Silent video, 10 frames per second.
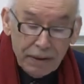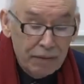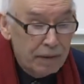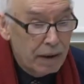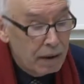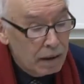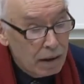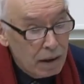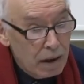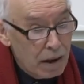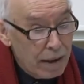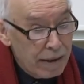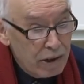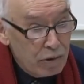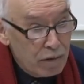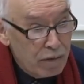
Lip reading: three or